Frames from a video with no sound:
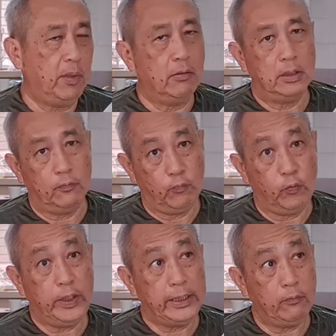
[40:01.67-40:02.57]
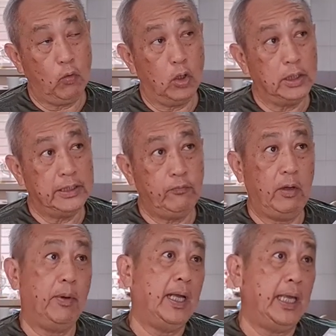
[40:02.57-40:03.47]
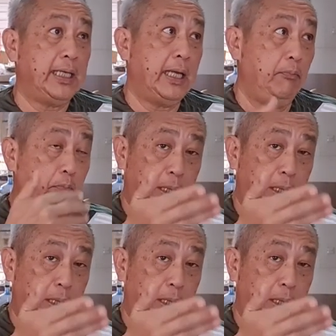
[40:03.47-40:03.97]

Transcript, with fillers: about a week wallet whereby I can